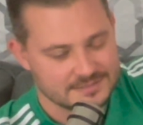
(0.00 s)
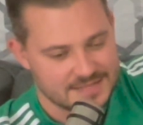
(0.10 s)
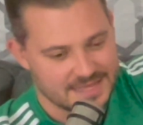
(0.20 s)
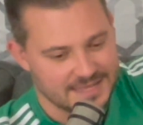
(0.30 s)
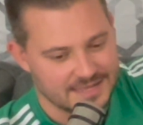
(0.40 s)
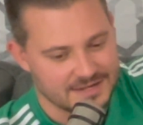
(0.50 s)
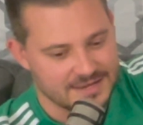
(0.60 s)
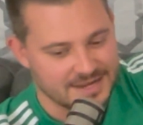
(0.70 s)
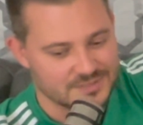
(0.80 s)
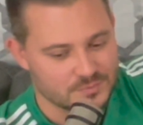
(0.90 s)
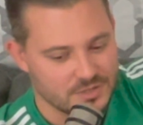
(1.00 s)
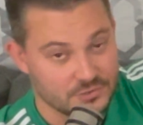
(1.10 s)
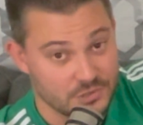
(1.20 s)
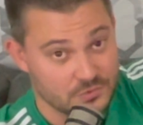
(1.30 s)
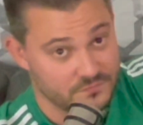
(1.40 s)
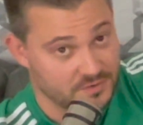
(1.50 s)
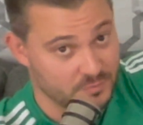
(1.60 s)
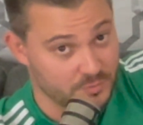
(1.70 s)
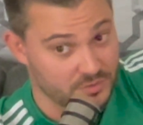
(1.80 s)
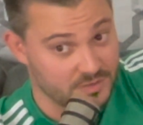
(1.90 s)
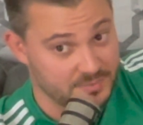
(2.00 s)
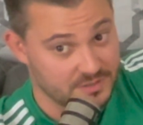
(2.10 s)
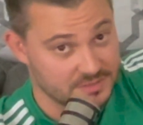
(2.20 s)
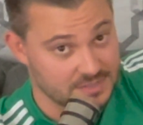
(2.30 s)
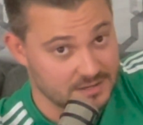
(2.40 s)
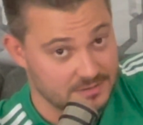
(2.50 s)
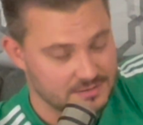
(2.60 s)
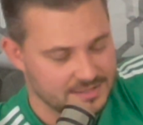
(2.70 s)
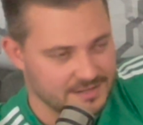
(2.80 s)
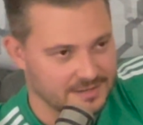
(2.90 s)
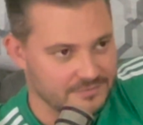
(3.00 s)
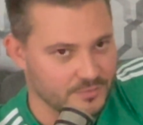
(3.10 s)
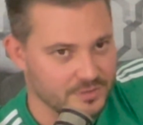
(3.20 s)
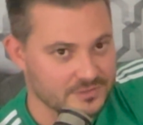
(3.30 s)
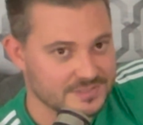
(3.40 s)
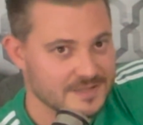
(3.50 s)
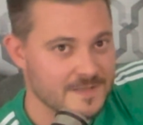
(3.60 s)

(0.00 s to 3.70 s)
And as we all know from the World Cup in Qatar and everywhere else,